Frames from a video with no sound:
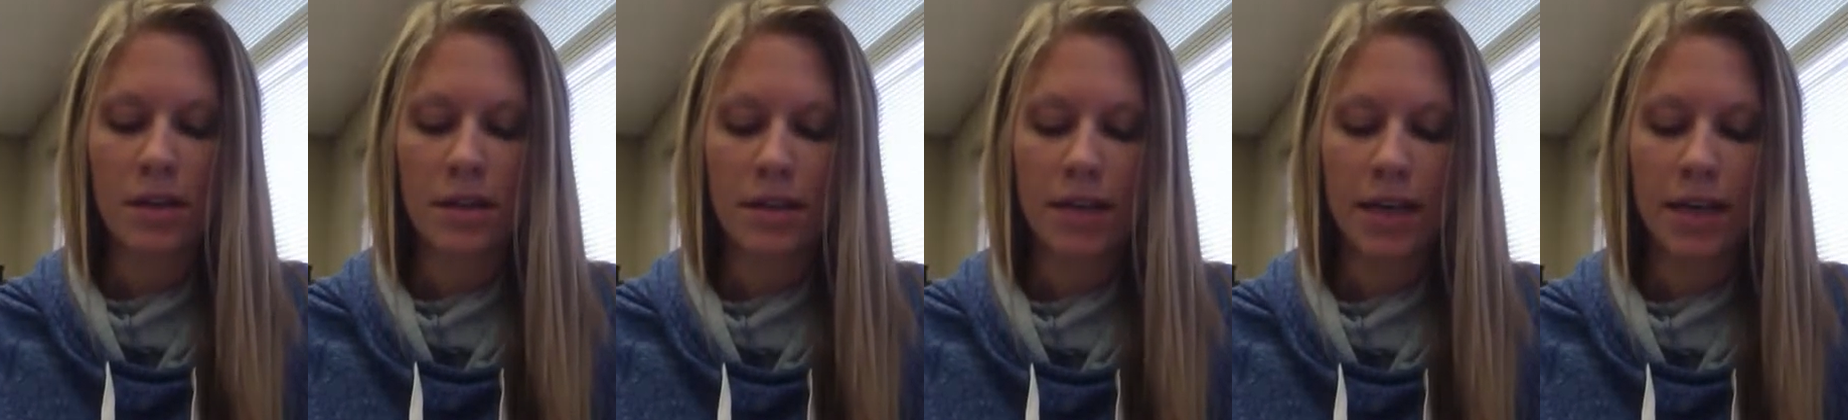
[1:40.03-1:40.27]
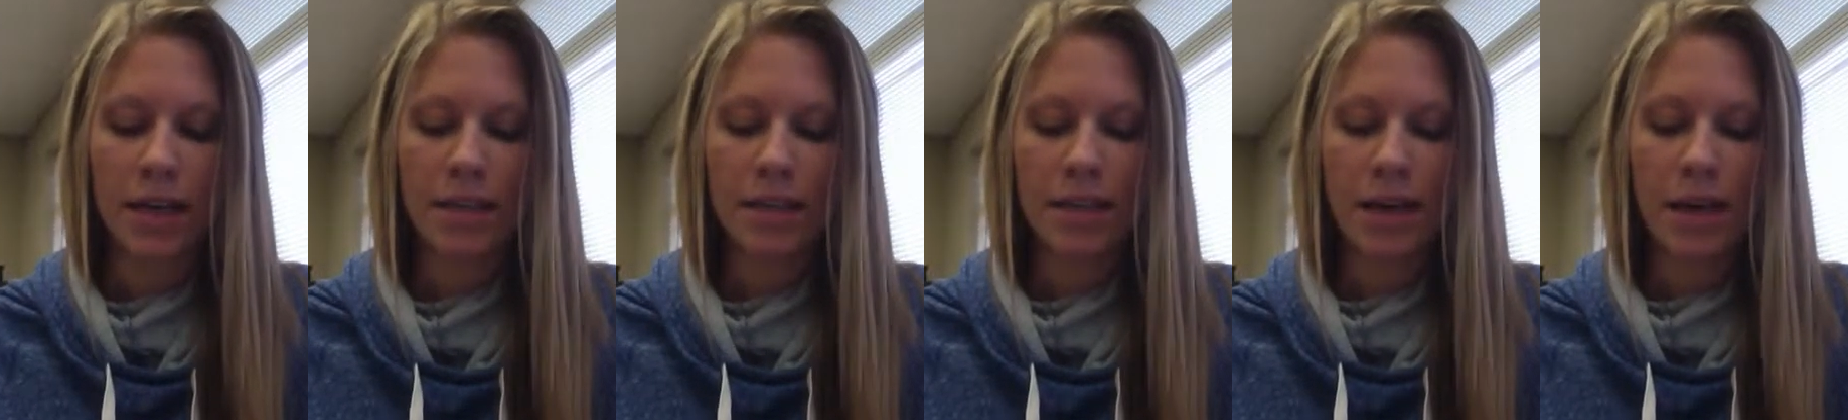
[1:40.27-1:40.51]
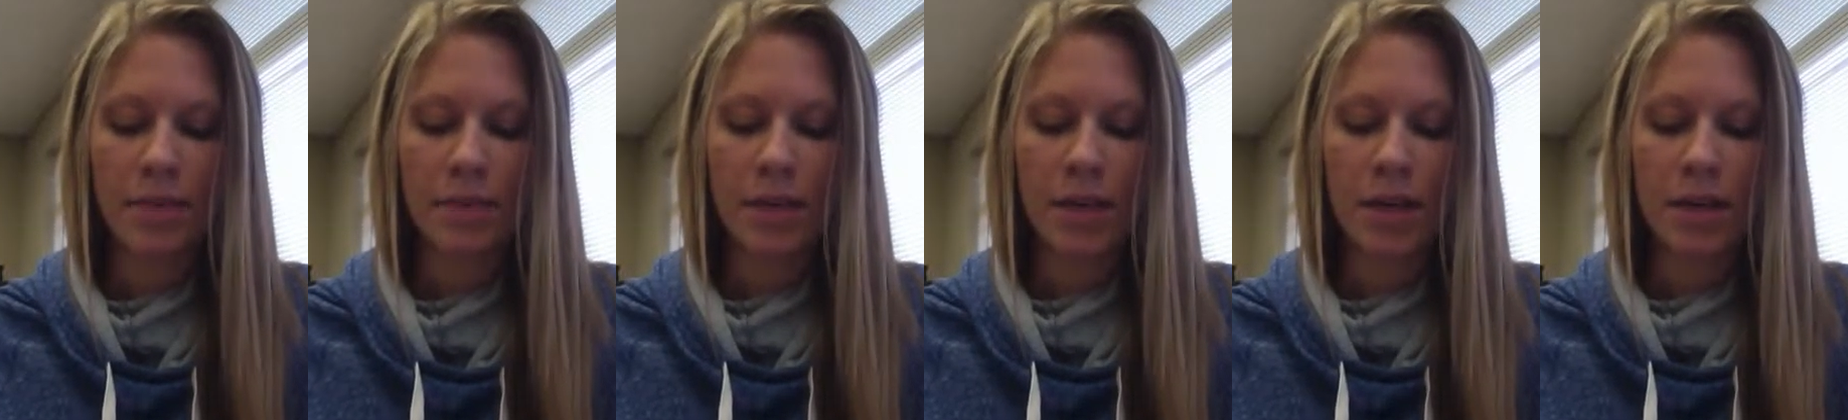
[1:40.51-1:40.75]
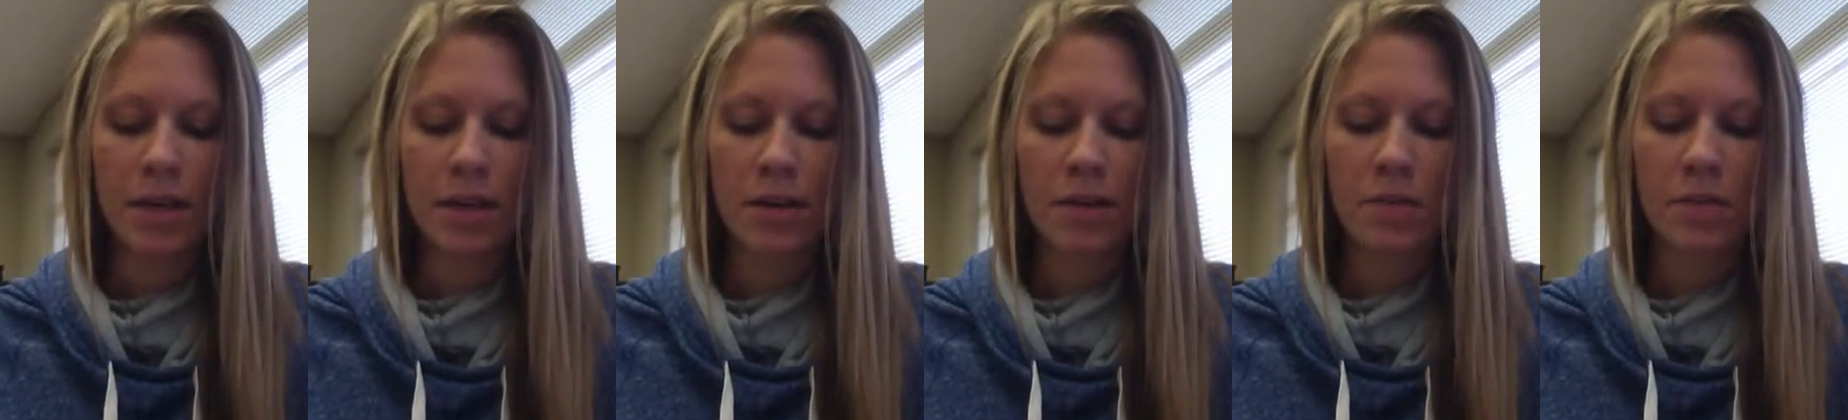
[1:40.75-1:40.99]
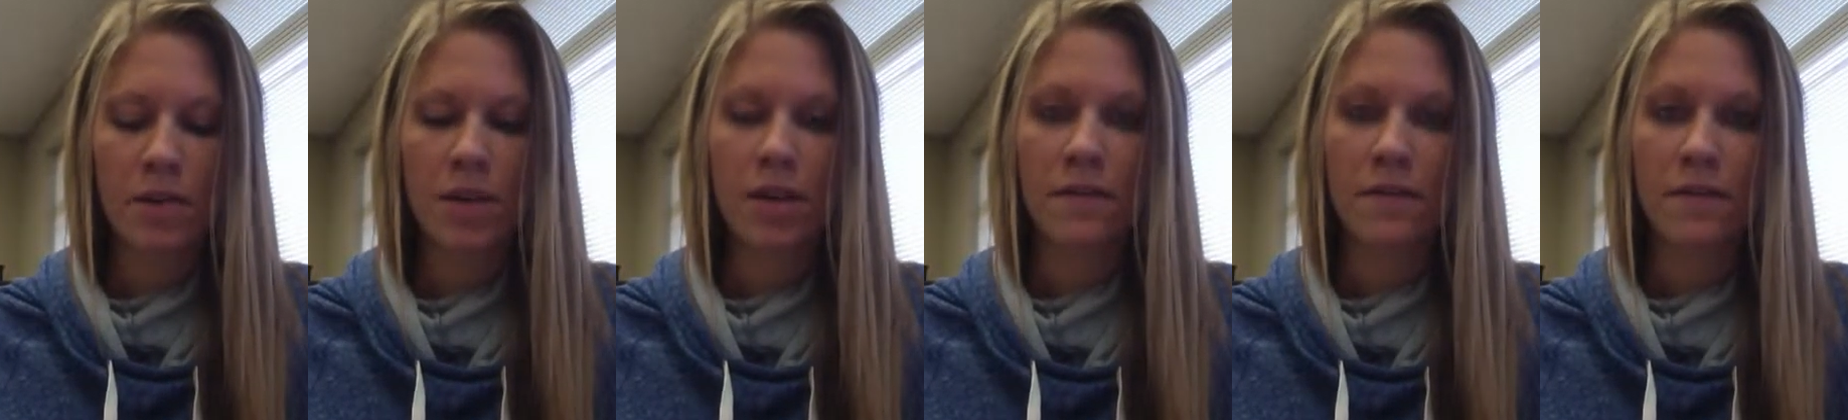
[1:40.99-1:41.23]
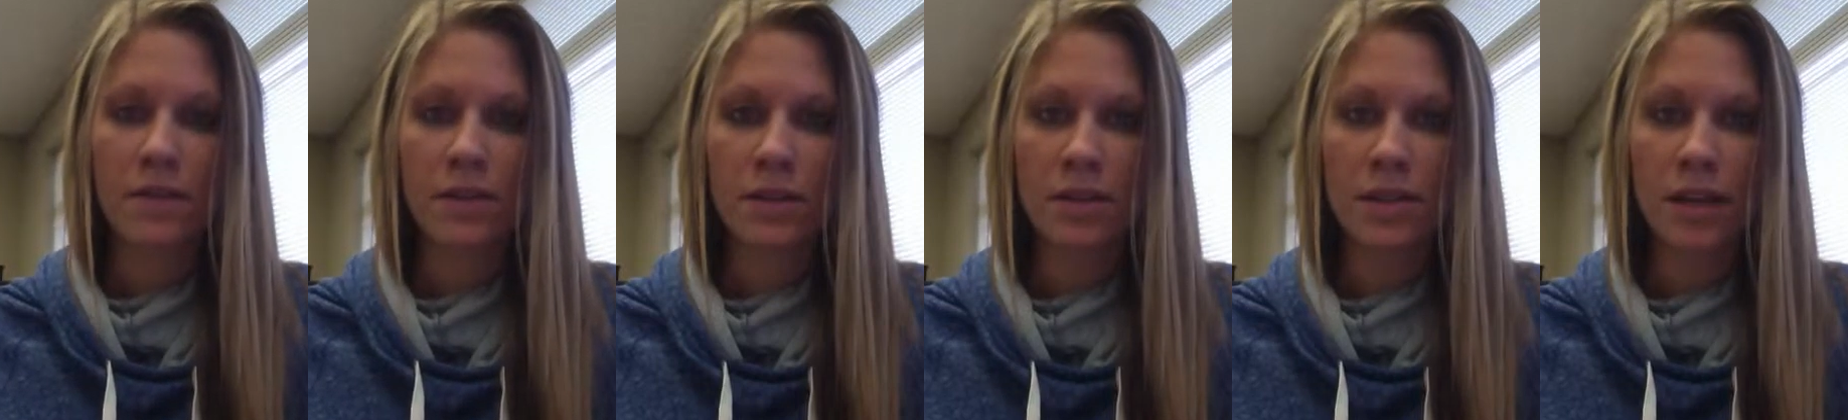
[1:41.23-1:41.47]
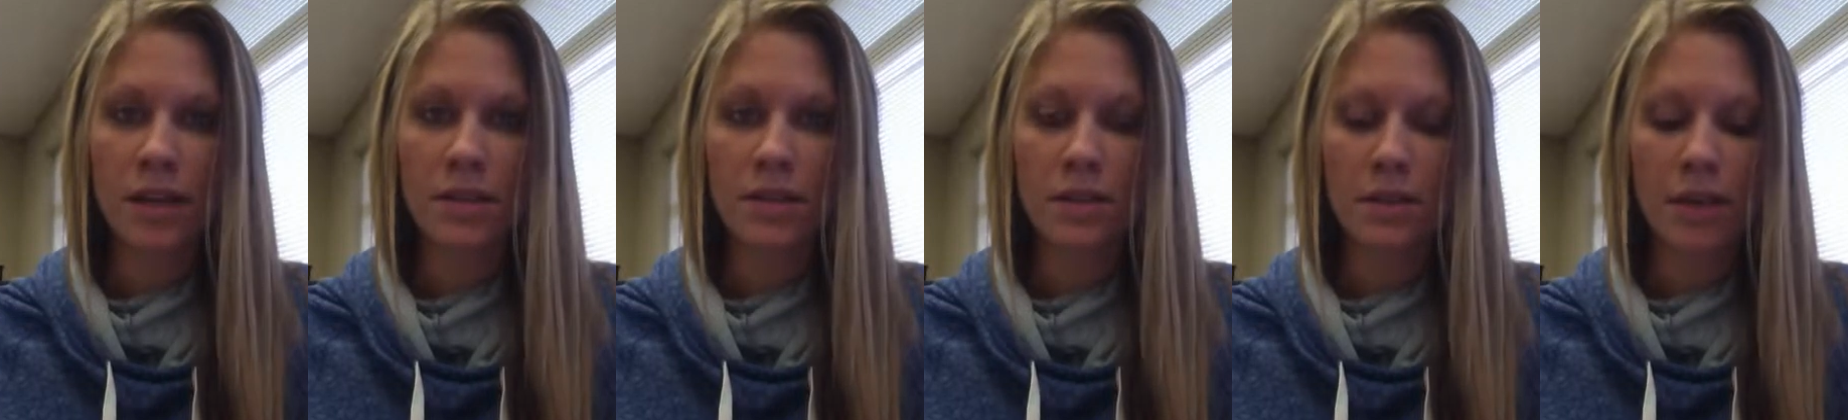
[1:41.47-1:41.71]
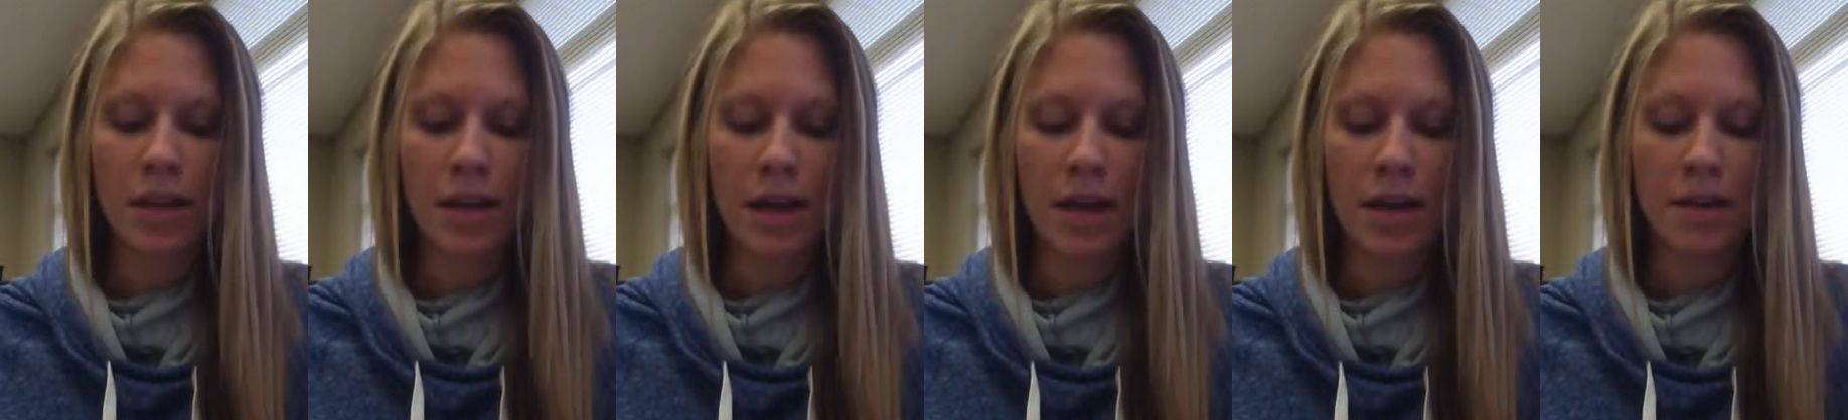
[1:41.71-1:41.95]
They dominated when they first
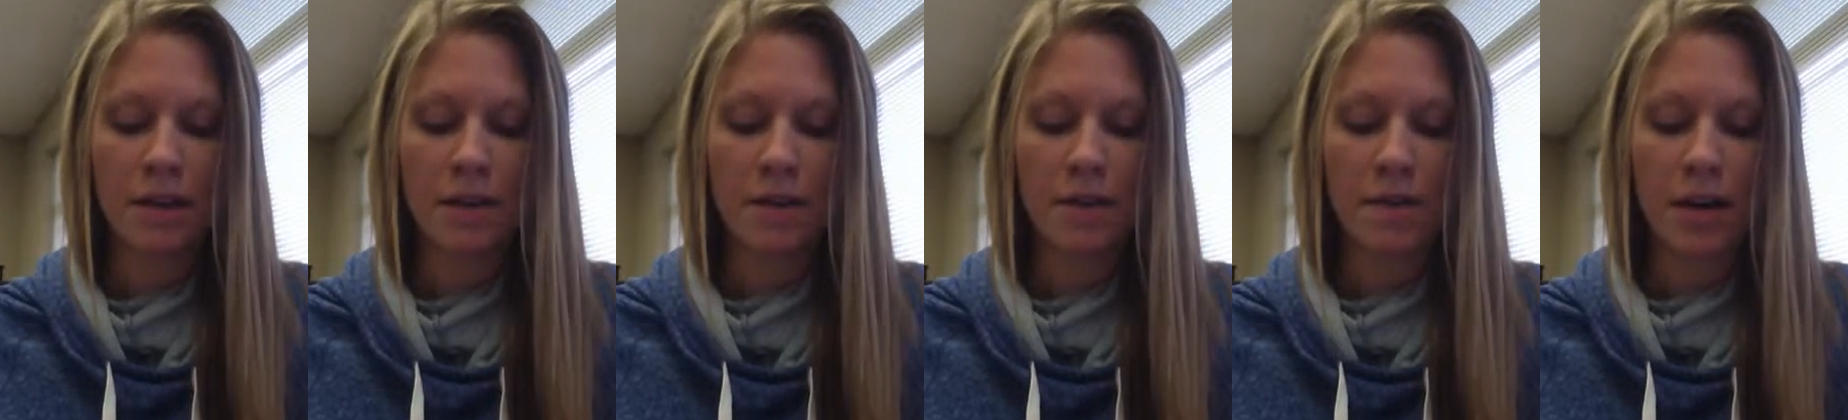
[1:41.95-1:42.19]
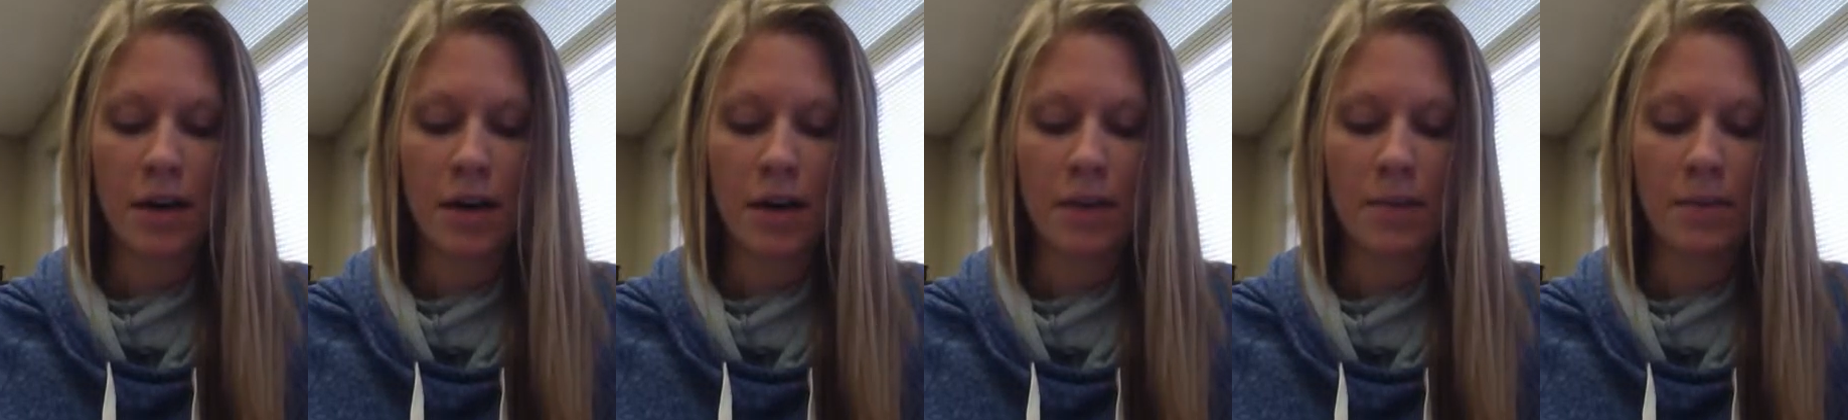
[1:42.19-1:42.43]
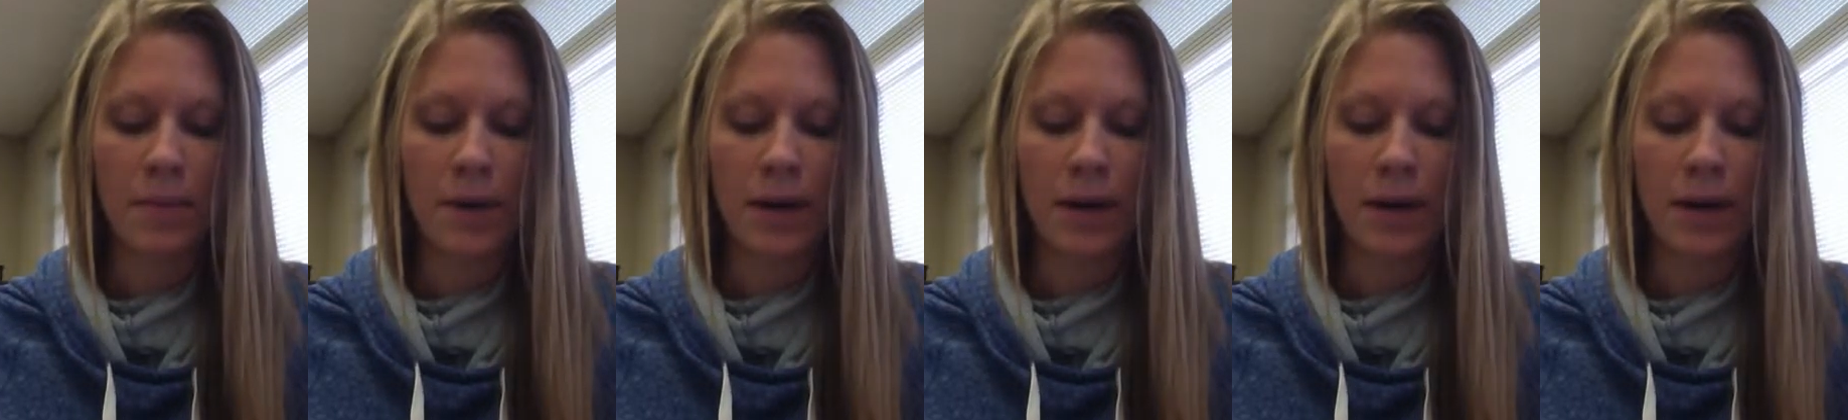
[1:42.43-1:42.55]
entered the NFL